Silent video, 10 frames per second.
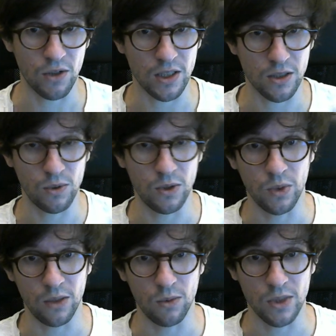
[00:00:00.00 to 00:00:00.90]
So
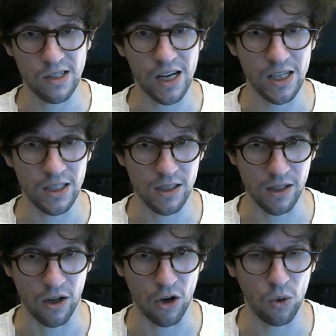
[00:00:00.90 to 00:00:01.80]
we slice
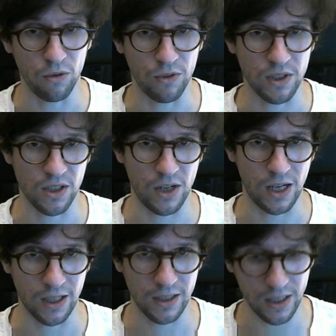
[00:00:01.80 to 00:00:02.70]
the whole fixed array
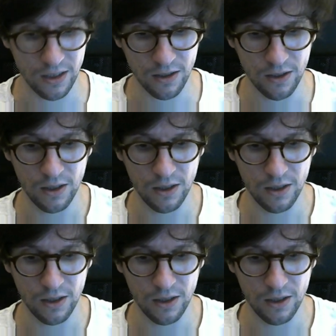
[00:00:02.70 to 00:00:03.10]
like that.